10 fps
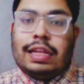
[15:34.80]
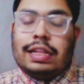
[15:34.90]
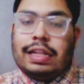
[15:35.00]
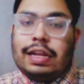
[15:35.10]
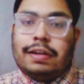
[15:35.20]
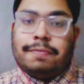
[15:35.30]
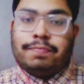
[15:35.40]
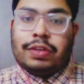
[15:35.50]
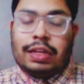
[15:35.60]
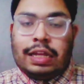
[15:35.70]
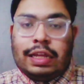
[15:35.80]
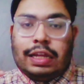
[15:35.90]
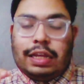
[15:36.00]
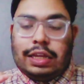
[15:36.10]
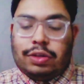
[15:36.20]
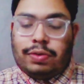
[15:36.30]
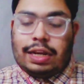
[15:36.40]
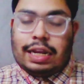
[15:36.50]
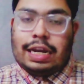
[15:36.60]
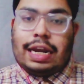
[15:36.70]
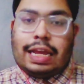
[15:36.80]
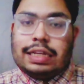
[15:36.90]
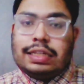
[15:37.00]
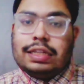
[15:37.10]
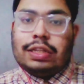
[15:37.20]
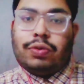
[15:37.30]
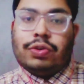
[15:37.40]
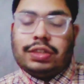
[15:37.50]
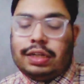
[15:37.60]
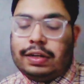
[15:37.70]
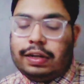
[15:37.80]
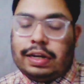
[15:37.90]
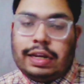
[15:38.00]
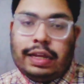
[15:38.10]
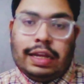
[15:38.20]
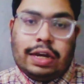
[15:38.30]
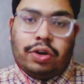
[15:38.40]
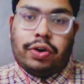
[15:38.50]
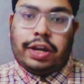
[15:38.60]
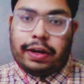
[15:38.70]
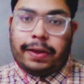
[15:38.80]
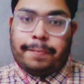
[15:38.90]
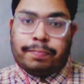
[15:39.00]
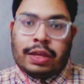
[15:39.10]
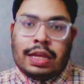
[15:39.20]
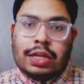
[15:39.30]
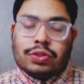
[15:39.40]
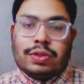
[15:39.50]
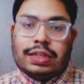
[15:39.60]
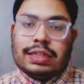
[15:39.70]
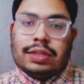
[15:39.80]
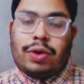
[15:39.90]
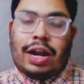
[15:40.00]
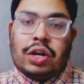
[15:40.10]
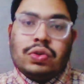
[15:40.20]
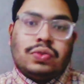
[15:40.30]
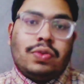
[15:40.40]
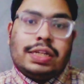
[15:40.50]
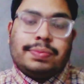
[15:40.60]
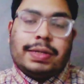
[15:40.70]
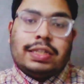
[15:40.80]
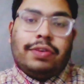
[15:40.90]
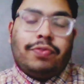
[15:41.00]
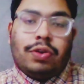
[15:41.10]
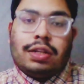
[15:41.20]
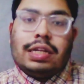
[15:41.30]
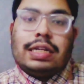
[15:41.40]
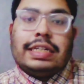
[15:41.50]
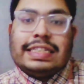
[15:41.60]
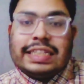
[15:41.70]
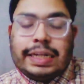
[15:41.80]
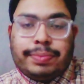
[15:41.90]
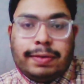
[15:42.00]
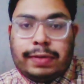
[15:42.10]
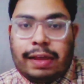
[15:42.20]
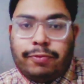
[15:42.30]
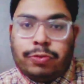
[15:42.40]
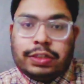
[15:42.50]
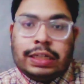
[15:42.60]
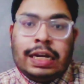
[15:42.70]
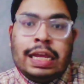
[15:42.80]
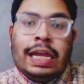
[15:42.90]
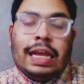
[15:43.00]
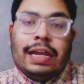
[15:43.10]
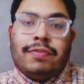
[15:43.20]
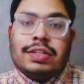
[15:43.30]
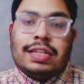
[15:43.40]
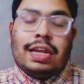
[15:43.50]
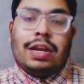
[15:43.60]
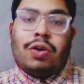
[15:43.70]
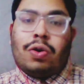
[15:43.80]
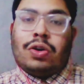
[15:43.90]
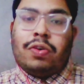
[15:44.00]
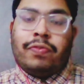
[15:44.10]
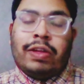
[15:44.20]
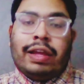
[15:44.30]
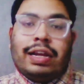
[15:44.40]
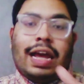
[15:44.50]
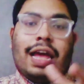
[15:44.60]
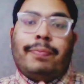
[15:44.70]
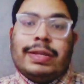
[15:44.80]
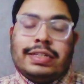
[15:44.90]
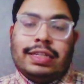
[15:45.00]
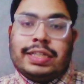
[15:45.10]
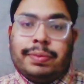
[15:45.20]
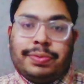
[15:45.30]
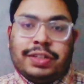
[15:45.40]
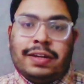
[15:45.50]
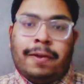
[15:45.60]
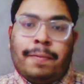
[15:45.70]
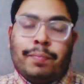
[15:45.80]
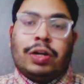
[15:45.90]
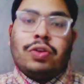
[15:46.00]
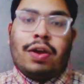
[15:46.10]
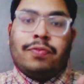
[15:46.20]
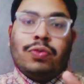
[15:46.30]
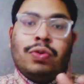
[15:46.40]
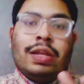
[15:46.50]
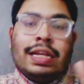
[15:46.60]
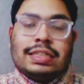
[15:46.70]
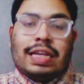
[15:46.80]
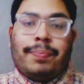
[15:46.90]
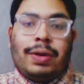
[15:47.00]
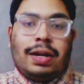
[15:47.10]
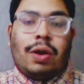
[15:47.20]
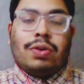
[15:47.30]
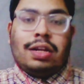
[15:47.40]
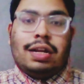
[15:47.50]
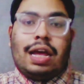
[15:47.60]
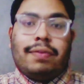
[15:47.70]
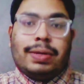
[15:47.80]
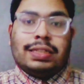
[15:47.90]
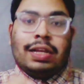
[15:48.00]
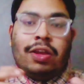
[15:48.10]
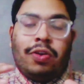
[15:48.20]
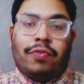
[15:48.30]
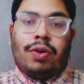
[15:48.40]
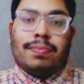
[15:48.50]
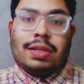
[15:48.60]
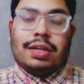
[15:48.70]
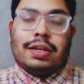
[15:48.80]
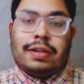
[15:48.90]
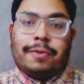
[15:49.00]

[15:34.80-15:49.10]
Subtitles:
then you can analyze the question accordingly. So this is quite useful, especially for the descriptive type question in which there are a lot of garbage description, but you have to separate out the garbage from the